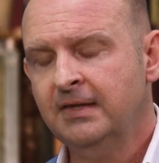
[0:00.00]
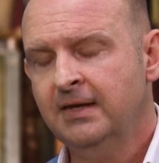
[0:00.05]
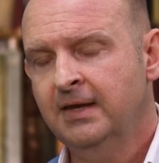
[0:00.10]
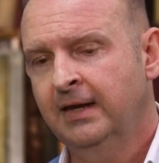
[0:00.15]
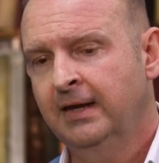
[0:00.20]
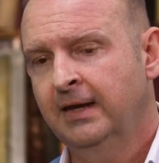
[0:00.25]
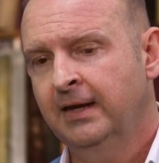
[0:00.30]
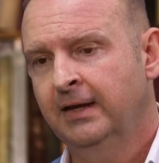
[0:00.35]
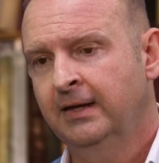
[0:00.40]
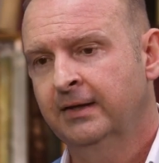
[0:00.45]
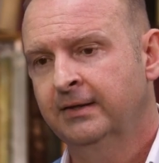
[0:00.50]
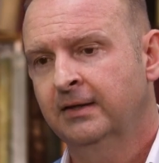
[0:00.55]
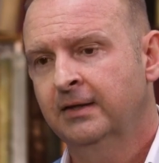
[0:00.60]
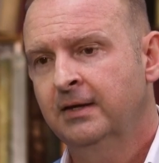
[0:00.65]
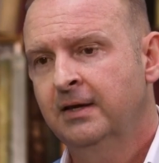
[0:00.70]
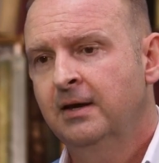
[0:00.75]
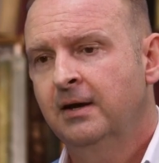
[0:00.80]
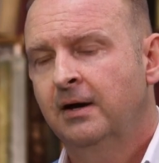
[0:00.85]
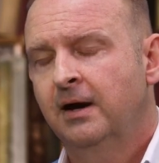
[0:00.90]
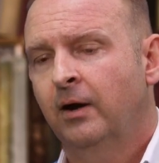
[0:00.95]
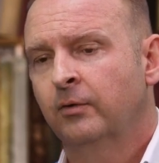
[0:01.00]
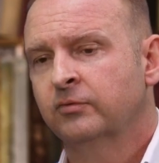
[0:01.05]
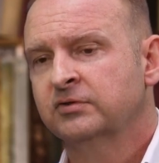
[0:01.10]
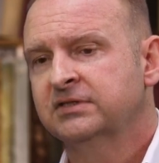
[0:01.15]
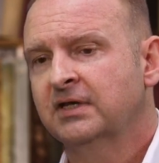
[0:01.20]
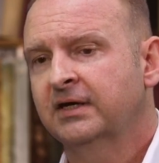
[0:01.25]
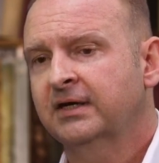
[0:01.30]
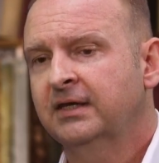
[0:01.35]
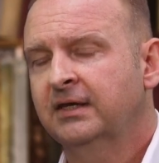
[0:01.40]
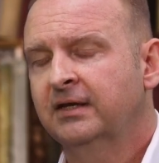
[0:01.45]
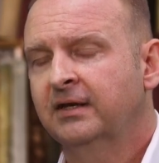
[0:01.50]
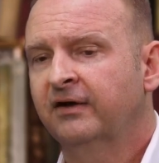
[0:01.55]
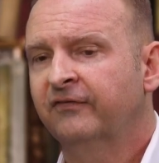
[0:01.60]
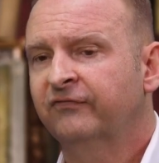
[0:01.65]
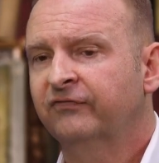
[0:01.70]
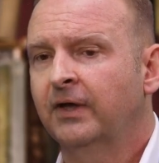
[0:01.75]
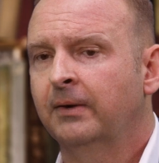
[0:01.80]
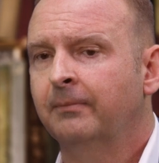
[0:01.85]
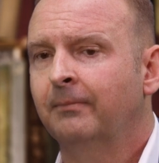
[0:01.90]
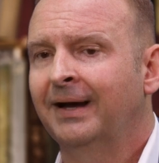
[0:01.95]
And I was lucky
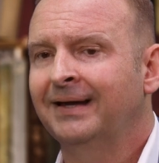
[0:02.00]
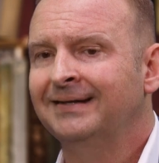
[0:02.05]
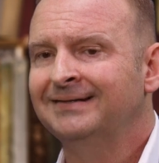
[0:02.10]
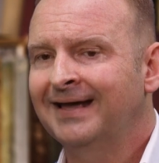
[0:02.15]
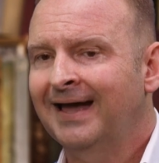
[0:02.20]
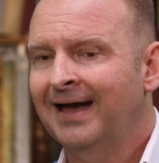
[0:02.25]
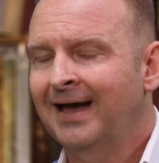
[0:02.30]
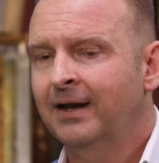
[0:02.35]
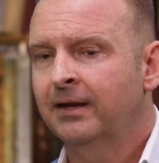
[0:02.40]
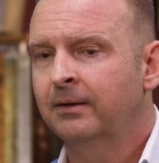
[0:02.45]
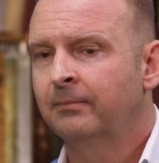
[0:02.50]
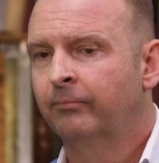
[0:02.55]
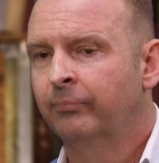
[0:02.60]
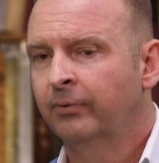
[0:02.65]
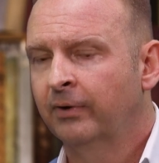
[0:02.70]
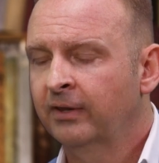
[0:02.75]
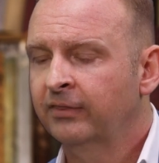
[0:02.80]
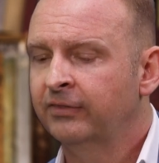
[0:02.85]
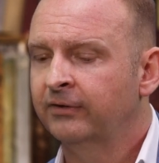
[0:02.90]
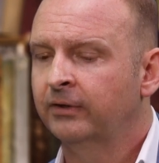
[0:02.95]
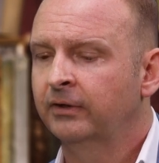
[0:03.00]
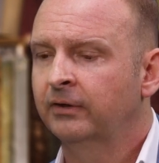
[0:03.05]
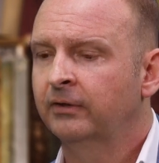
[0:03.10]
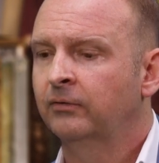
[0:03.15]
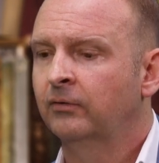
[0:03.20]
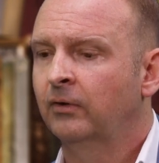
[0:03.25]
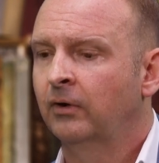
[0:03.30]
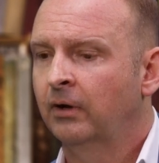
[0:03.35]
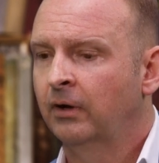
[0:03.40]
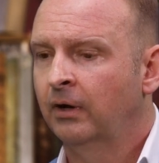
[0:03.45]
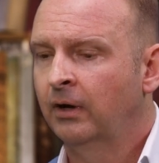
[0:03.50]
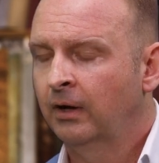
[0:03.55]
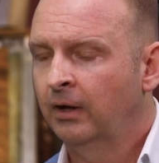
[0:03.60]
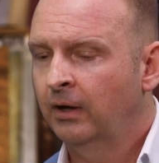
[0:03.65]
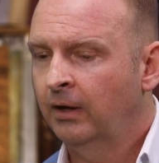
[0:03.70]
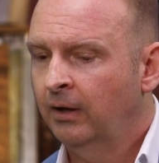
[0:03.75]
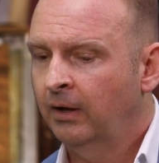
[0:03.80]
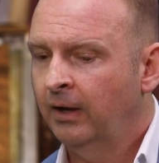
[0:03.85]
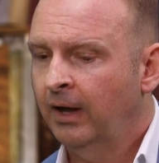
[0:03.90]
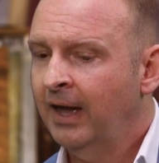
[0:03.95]
enough that my dad and brother
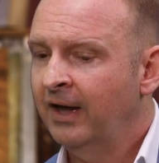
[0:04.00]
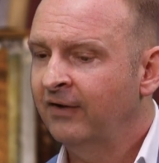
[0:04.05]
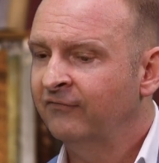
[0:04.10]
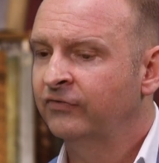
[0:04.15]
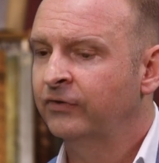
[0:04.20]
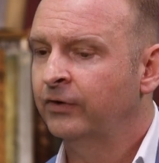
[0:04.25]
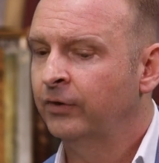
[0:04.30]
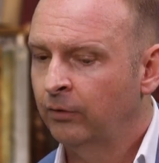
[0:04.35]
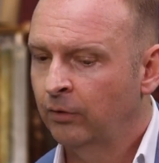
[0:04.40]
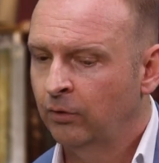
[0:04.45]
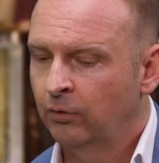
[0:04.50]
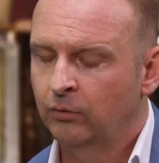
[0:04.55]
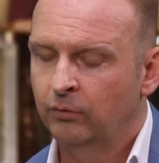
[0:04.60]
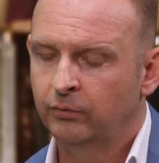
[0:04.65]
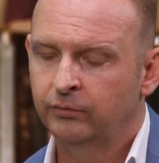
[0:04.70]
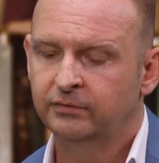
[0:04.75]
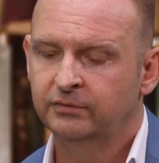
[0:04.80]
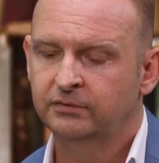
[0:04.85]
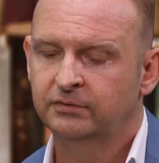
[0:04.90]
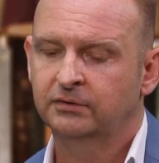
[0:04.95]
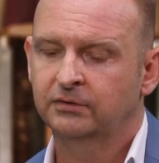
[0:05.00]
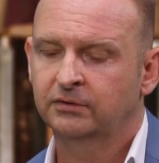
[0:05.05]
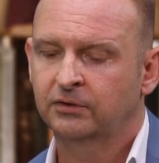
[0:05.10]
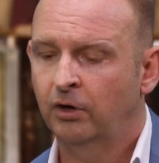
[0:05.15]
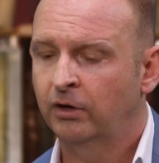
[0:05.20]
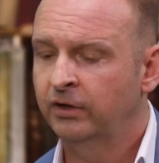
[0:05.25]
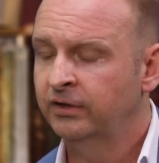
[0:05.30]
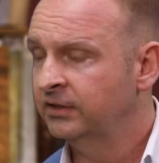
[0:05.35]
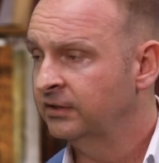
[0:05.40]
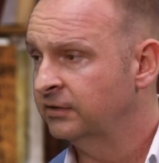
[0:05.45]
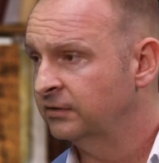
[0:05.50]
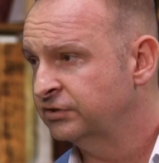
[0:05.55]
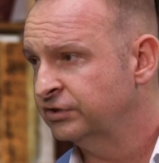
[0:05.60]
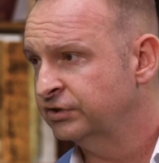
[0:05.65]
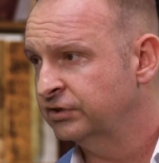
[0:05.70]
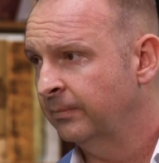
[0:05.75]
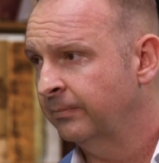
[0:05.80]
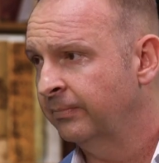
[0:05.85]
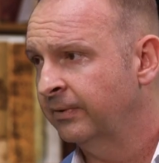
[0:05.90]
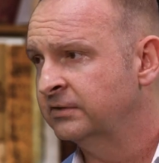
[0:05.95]
have their own car
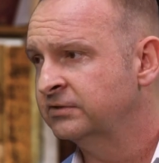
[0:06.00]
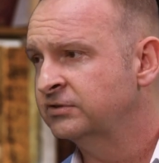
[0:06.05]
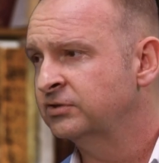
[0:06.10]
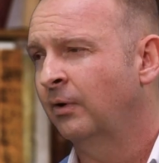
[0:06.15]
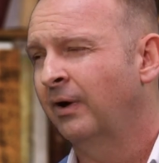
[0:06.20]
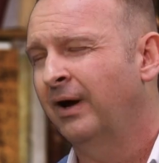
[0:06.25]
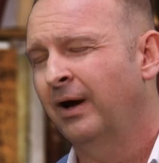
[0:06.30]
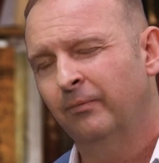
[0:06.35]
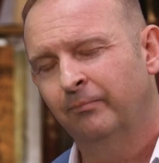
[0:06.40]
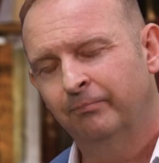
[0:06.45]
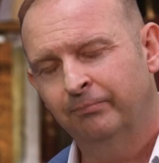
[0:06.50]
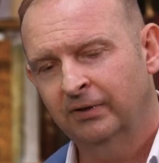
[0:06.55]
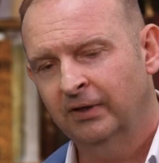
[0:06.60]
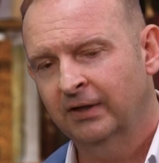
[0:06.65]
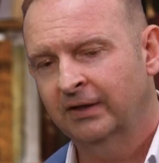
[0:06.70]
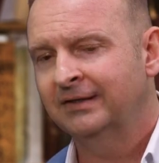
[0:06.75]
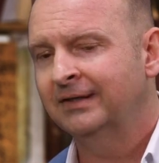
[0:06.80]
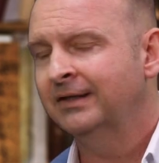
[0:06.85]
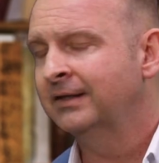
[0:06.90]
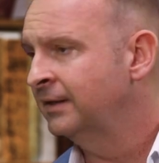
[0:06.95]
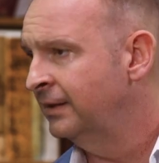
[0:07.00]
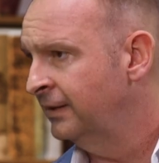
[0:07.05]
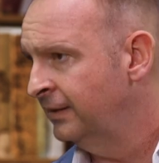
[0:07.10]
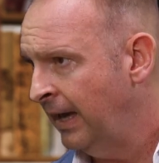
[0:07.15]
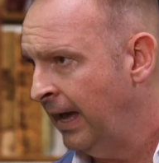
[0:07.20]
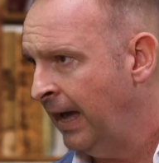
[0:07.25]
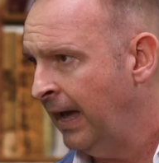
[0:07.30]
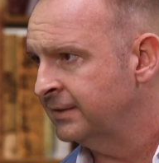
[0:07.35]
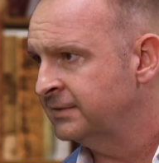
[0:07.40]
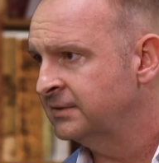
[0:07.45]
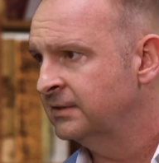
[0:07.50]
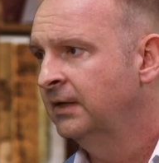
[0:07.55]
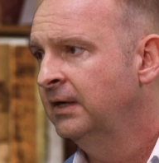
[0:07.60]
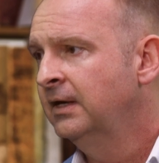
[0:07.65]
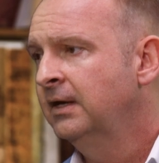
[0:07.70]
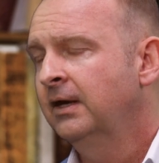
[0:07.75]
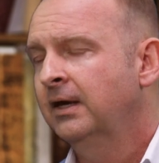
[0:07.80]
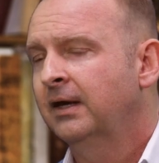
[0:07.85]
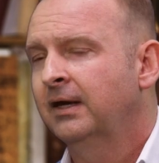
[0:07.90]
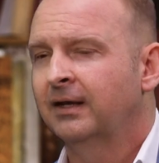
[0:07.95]
dealership. And so I plugged into that,
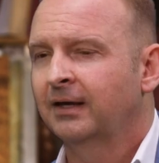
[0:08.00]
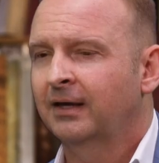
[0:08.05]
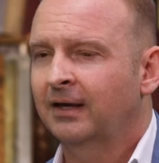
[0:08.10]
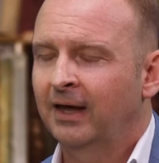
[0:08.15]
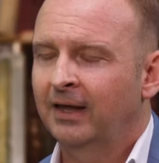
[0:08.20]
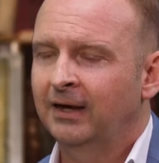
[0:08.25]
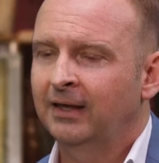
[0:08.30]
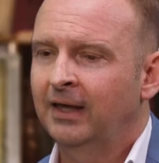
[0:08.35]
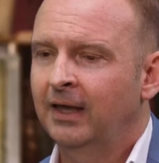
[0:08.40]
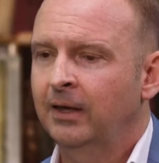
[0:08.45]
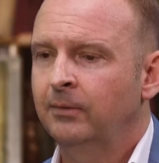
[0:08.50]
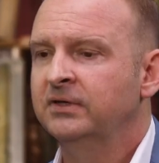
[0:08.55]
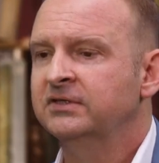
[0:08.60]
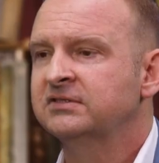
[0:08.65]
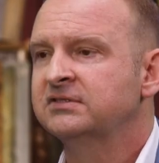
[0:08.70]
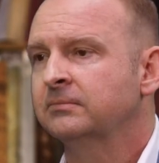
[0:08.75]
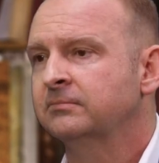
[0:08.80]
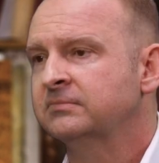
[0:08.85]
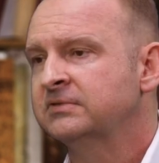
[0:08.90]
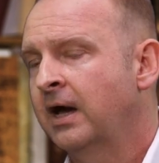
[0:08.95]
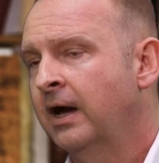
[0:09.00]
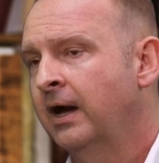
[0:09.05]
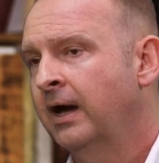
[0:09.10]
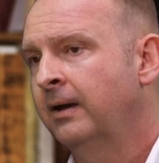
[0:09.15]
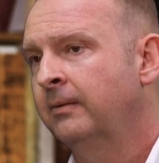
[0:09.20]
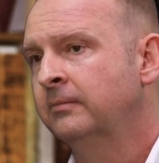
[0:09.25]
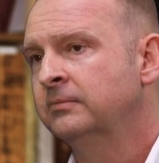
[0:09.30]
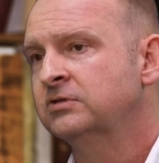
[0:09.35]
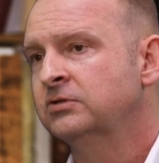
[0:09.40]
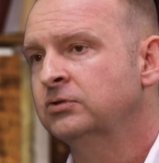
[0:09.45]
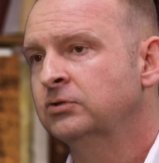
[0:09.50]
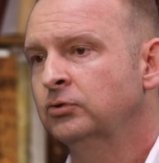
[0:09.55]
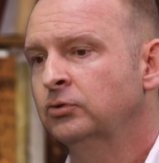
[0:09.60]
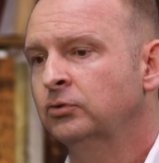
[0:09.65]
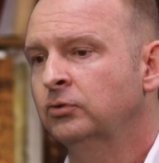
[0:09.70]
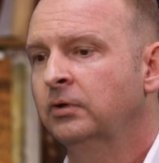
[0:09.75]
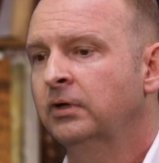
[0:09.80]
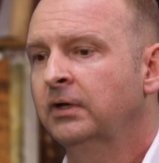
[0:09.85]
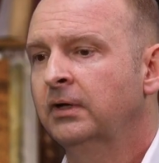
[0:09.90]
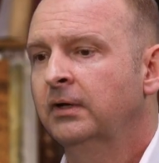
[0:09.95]
and it kind of gave me some time
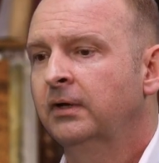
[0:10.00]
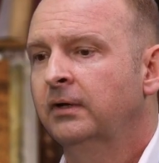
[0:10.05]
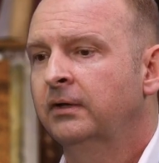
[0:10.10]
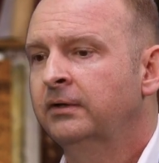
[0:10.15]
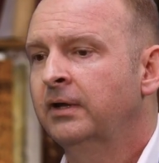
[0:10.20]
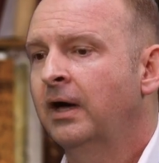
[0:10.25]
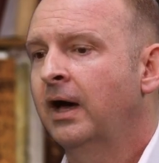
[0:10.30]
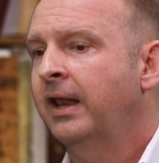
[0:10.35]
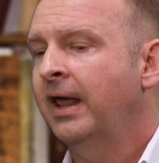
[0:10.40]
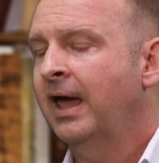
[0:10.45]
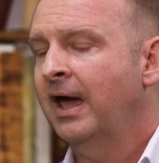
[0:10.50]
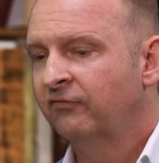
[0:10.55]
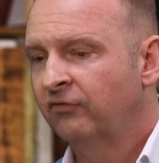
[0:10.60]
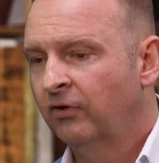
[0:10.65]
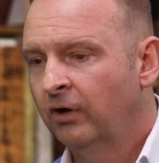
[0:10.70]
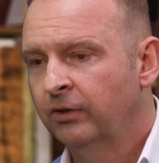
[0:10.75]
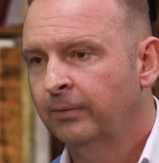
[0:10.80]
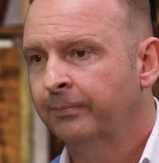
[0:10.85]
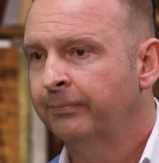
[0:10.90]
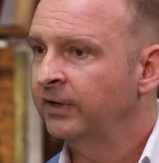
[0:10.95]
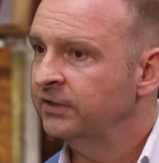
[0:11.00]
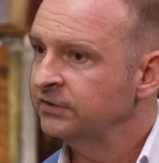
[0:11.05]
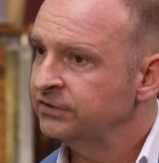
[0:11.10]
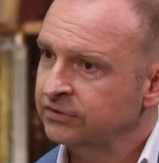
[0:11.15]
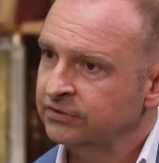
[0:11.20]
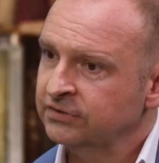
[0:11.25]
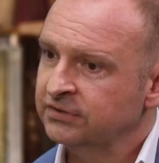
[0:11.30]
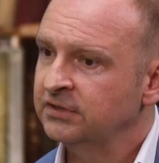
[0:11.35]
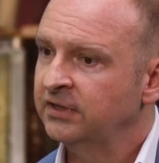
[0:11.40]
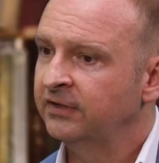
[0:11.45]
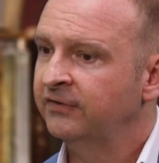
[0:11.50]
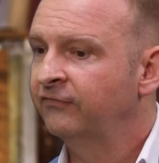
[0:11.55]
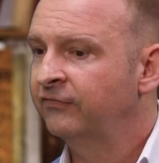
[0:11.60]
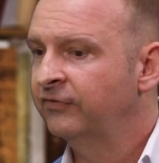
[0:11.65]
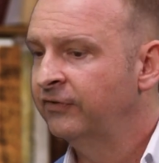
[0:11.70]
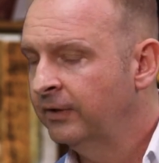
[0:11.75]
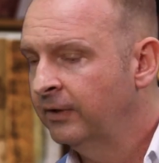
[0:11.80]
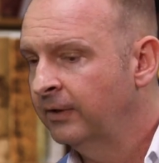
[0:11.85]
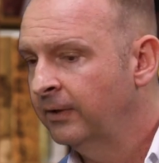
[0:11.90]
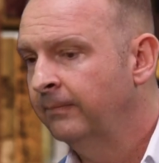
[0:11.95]
to not have all the pressures
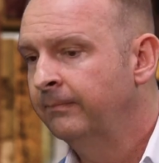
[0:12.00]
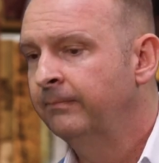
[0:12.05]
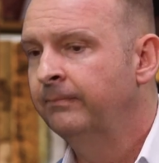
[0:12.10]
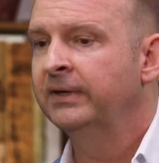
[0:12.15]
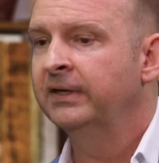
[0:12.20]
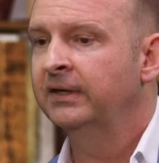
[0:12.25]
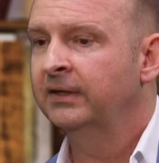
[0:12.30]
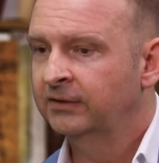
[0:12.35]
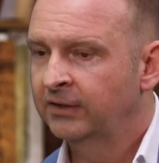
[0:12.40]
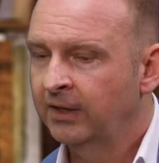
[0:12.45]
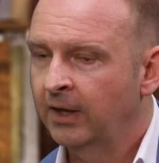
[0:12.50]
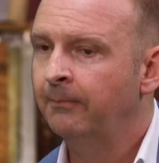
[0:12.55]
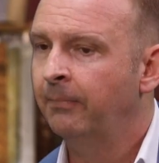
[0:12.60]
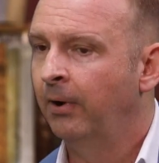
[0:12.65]
of being the